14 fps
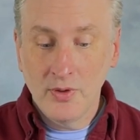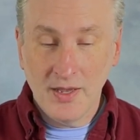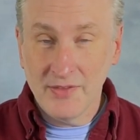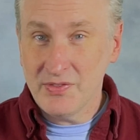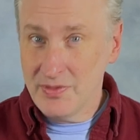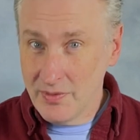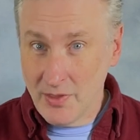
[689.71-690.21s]
at
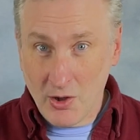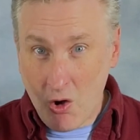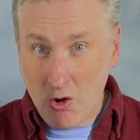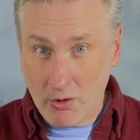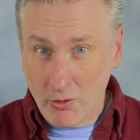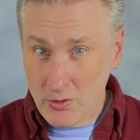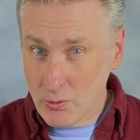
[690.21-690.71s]
the
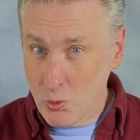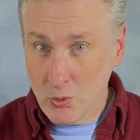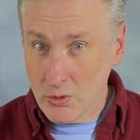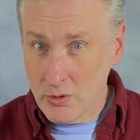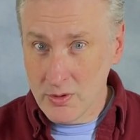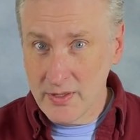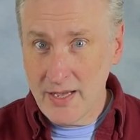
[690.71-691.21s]

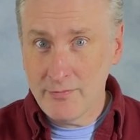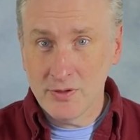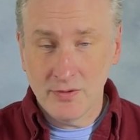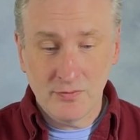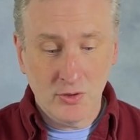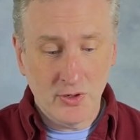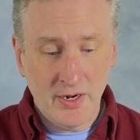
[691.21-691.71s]
oral level
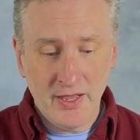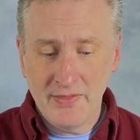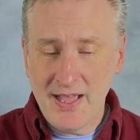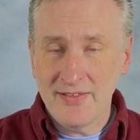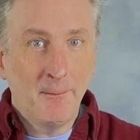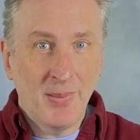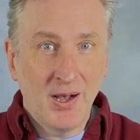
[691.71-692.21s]
of learning.
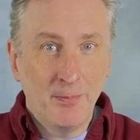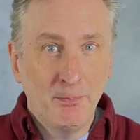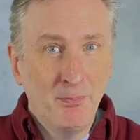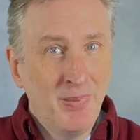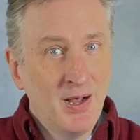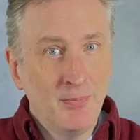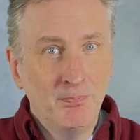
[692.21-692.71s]
That's bum
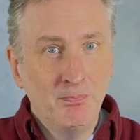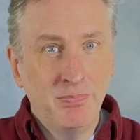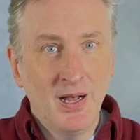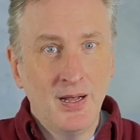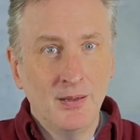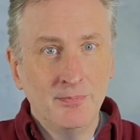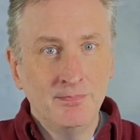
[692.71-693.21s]
bum
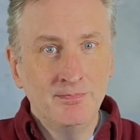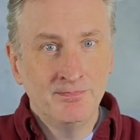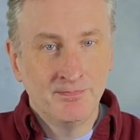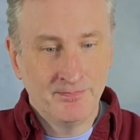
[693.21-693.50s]
bum,